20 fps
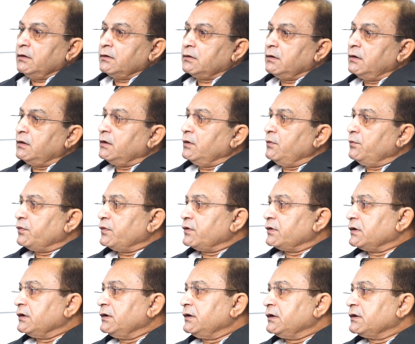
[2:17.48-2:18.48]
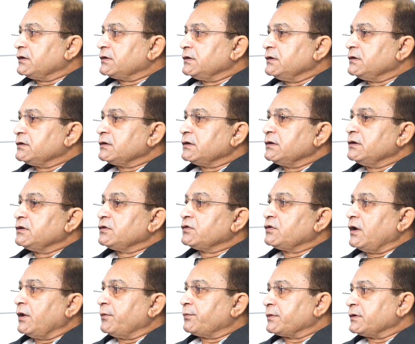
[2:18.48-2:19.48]
Third important disease is
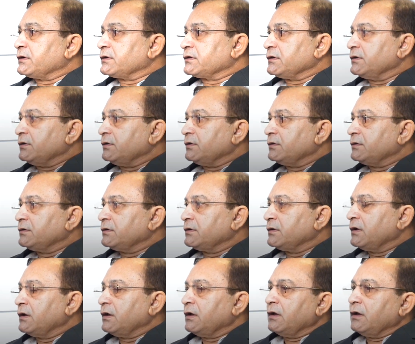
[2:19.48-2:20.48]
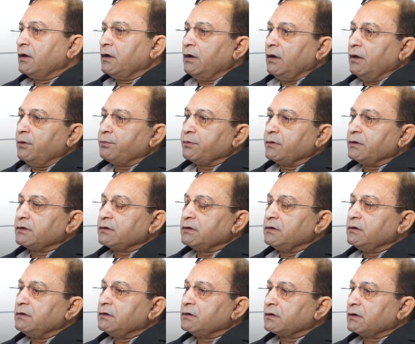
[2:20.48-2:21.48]
leprosy.
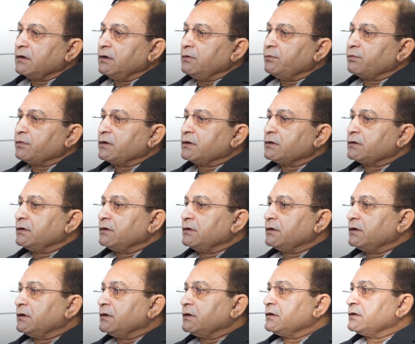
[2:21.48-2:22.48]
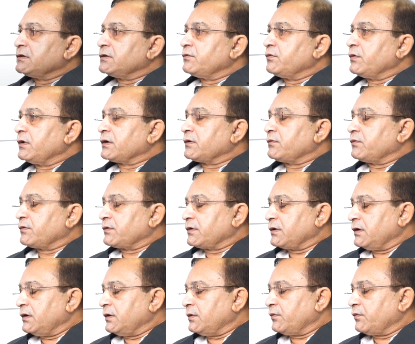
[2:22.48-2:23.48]
Leprosy is again presented as a
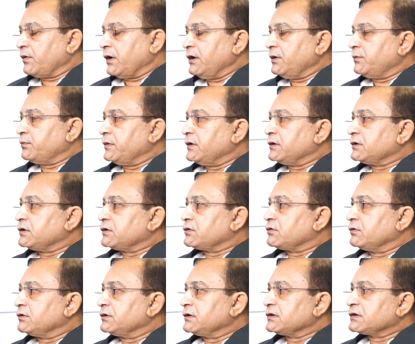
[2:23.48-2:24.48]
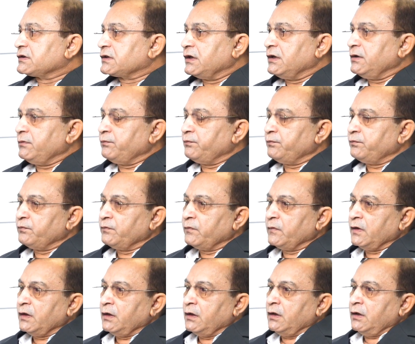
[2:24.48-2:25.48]
white patches on the skin.
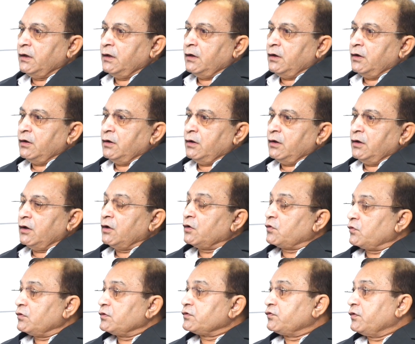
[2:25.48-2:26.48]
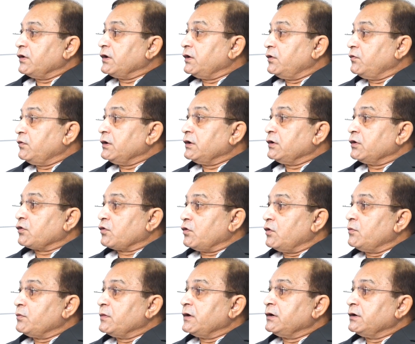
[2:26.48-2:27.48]
It was very
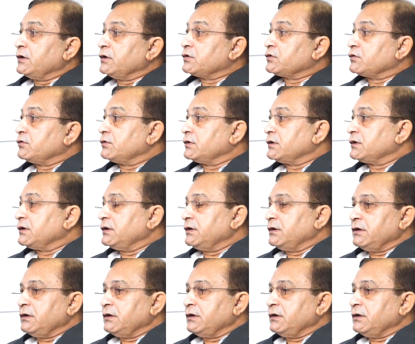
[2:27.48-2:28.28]
common disorder in